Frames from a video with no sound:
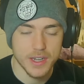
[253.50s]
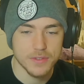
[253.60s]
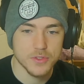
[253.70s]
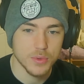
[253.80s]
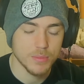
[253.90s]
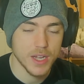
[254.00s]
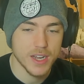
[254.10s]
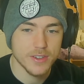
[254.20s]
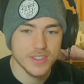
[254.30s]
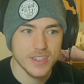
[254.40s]
have swim
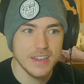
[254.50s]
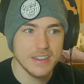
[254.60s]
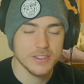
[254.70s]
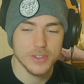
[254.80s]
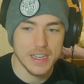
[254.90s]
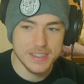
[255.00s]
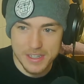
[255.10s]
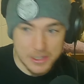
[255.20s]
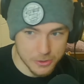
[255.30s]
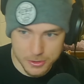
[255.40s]
bladders. So that's
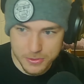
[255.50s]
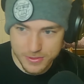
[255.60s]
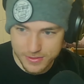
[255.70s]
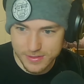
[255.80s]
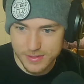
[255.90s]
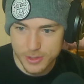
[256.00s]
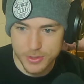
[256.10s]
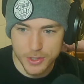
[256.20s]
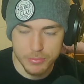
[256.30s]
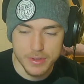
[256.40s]
not true. You
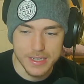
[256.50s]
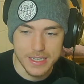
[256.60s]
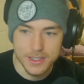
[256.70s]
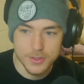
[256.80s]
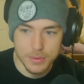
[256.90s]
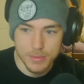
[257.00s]
don't need a swim